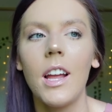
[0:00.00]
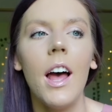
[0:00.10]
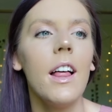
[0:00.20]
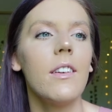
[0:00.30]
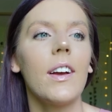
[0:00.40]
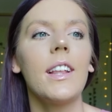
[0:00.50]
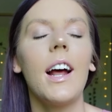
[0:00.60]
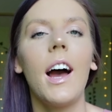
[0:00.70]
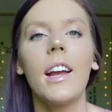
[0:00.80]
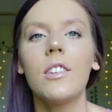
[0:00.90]
the fact
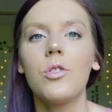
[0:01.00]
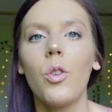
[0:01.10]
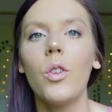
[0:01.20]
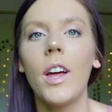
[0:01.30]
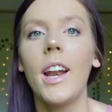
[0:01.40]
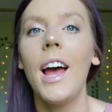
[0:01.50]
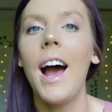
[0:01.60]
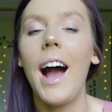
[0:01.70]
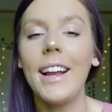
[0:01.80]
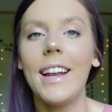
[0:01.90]
that I control that
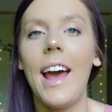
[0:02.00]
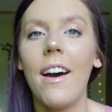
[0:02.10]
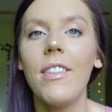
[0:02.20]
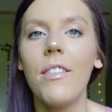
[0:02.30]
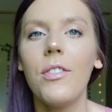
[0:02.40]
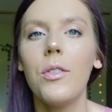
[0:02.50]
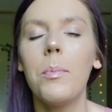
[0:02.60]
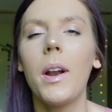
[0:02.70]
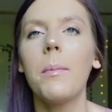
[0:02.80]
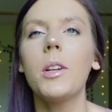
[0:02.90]
I can have that food,
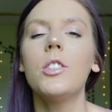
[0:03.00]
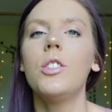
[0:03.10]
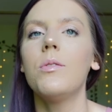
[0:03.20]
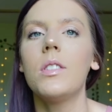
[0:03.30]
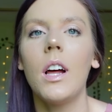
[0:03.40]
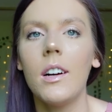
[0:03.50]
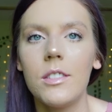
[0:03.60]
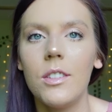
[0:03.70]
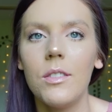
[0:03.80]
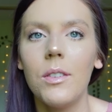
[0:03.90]
but I'm going to choose not
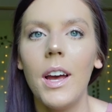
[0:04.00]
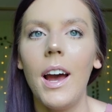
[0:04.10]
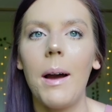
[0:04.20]
to.